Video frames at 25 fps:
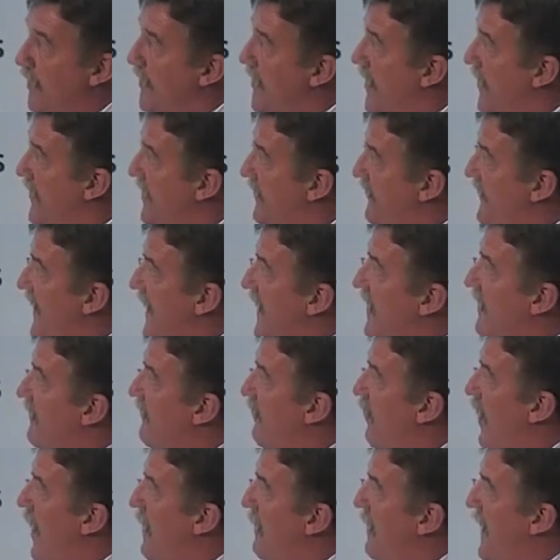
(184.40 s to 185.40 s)
know the figure
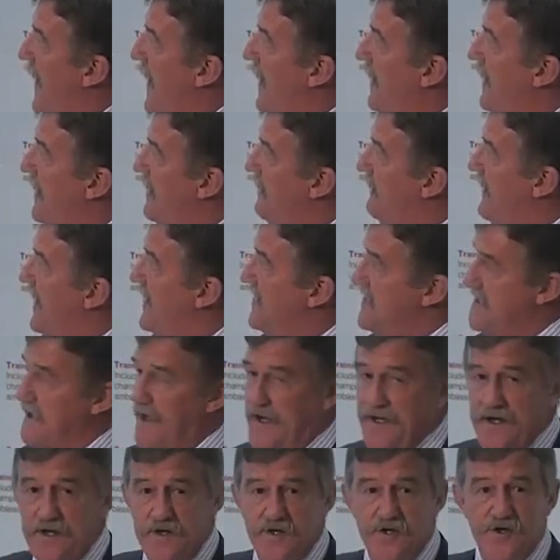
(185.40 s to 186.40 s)
of £1
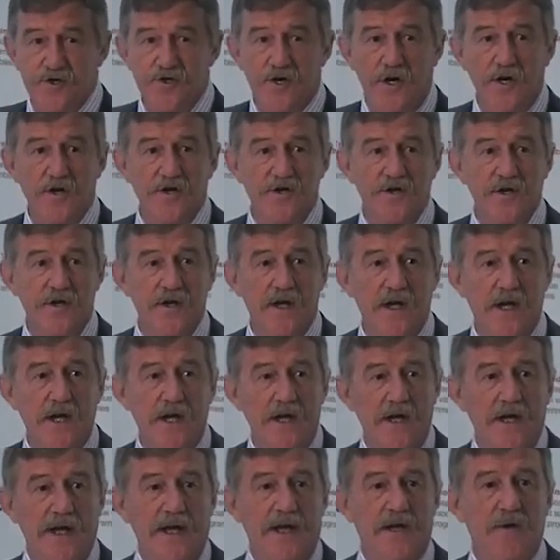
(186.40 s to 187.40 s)
invested in construction
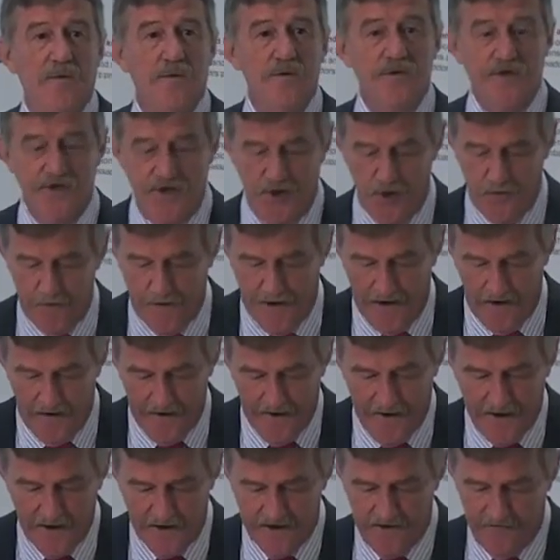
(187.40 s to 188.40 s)
equals
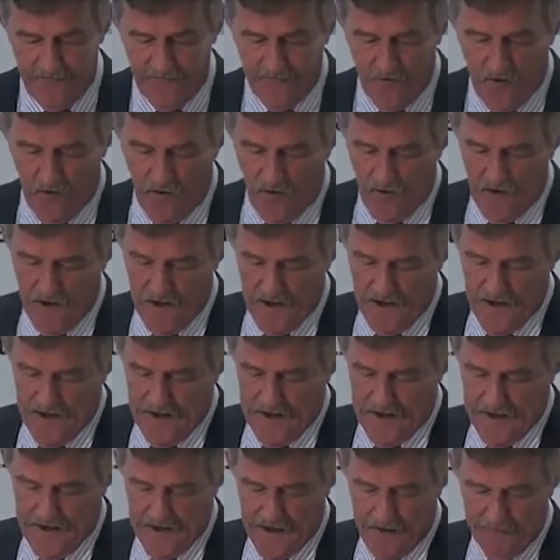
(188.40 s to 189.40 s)
£2.84
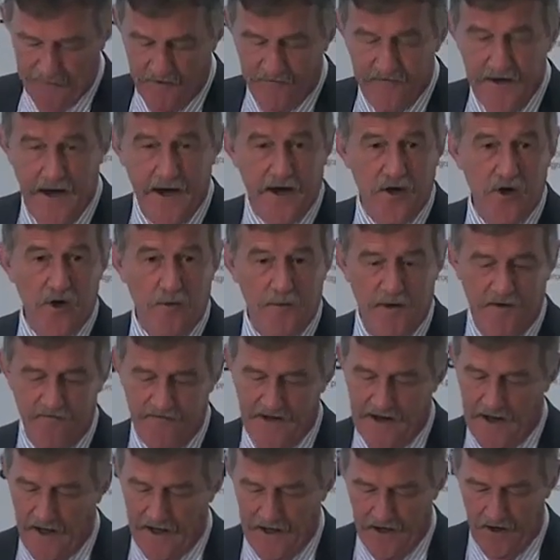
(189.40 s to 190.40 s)
of economic
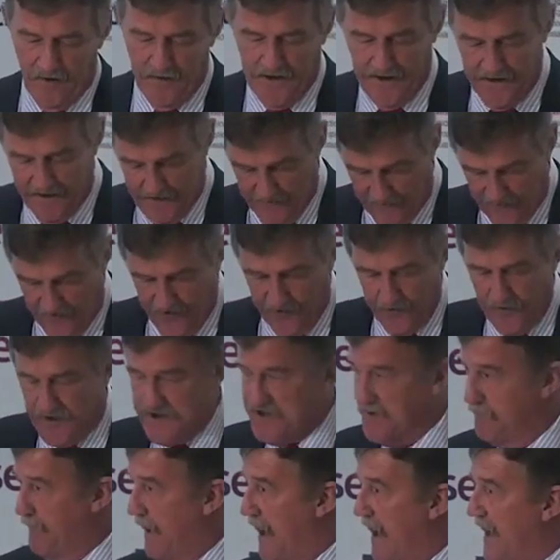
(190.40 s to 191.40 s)
value through the
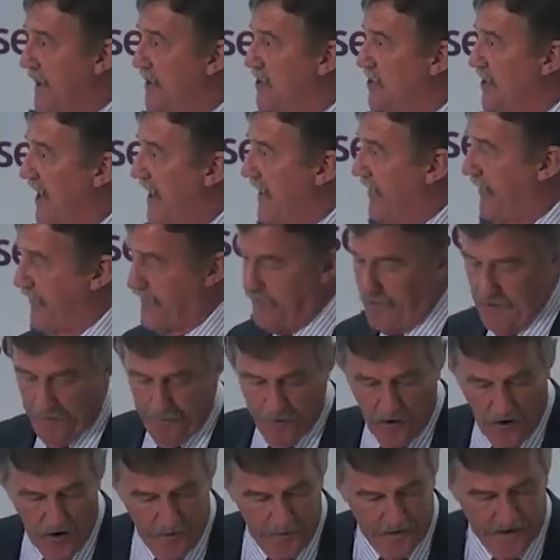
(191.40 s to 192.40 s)
supply chain, through
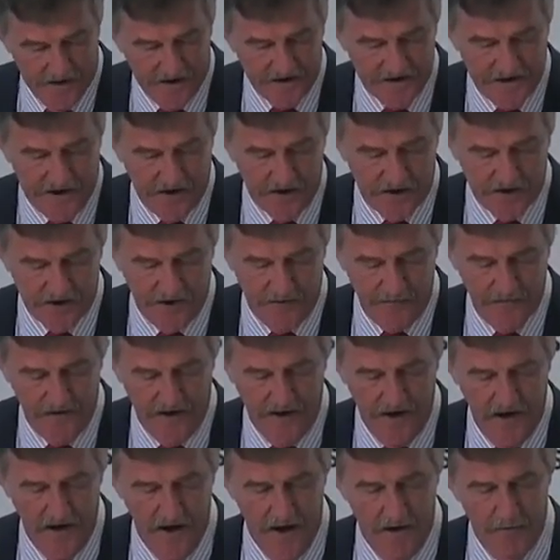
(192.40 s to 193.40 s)
employment, etc.
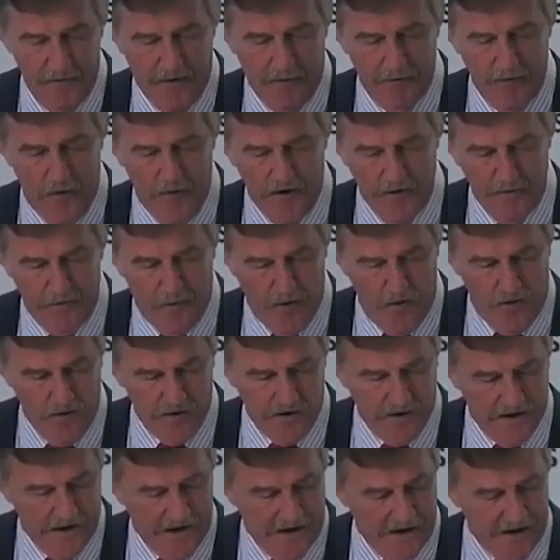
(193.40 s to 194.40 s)
But more
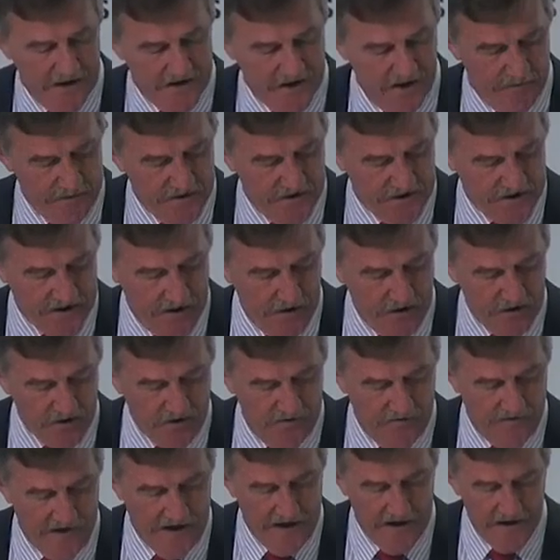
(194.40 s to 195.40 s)
importantly, in terms of
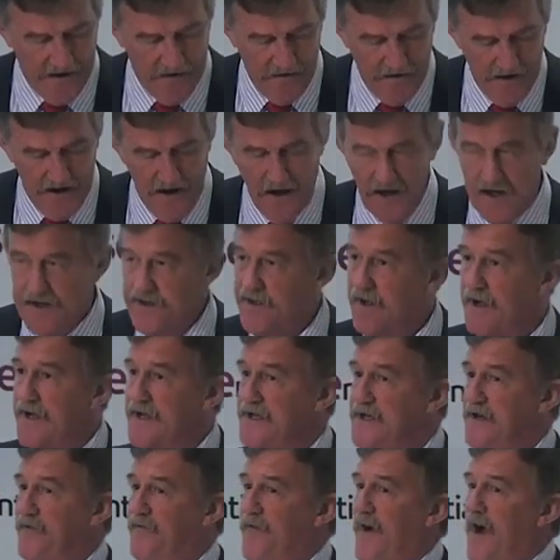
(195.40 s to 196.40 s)
social value,
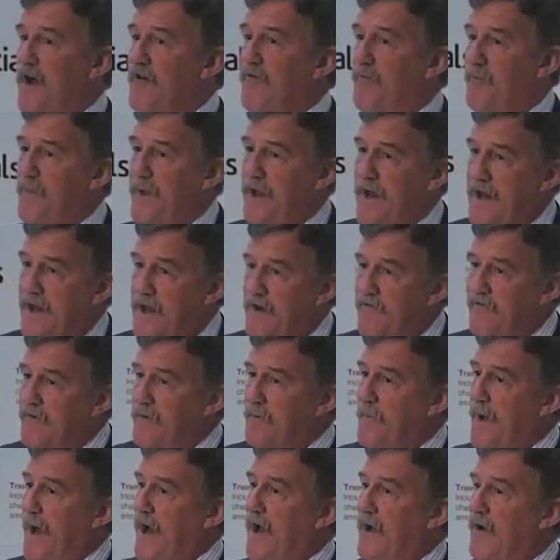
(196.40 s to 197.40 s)
95p in every
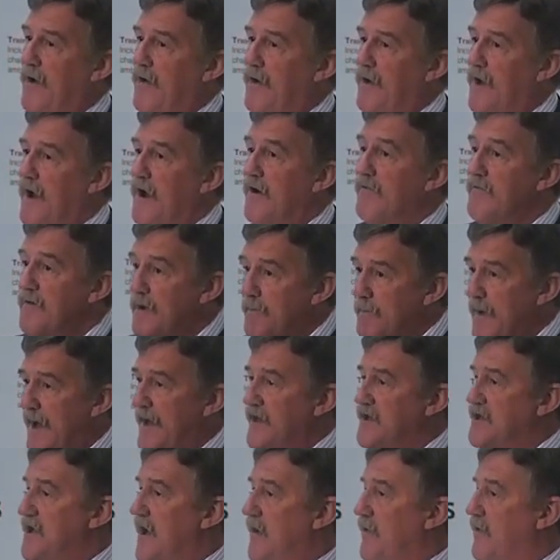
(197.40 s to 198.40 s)
pound
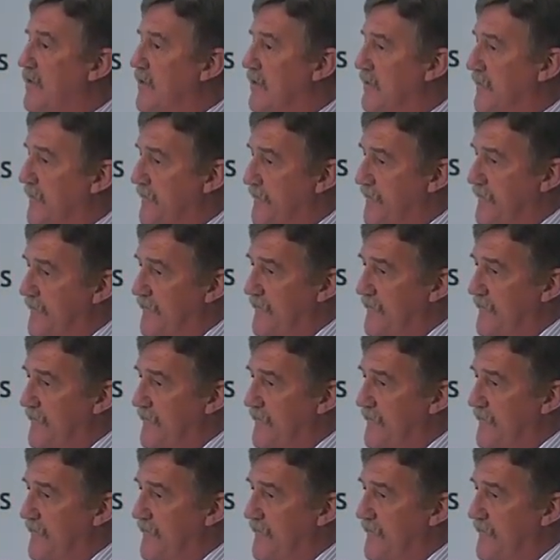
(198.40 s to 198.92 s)
remains local.